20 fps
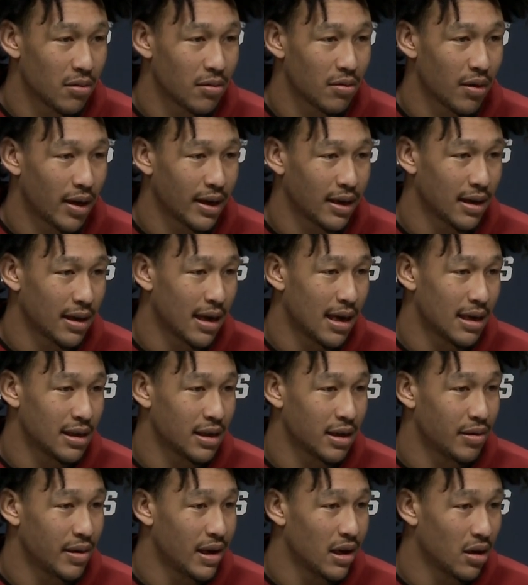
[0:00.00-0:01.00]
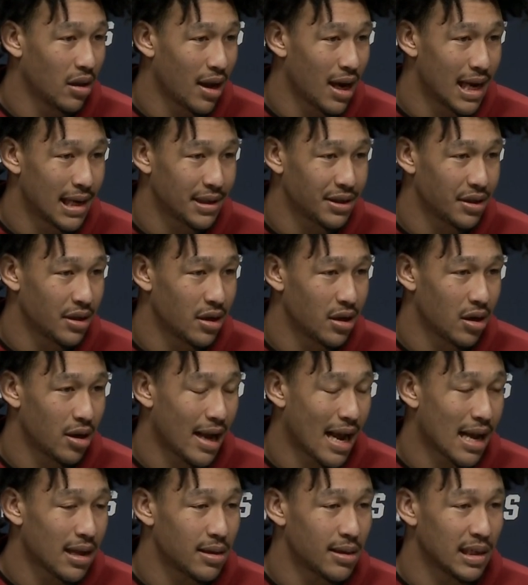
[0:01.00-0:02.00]
Like the guys that were here last year, they
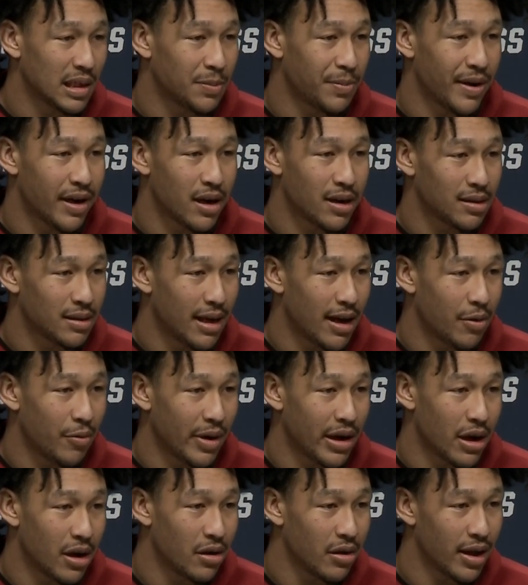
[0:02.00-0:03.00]
got the experience that we know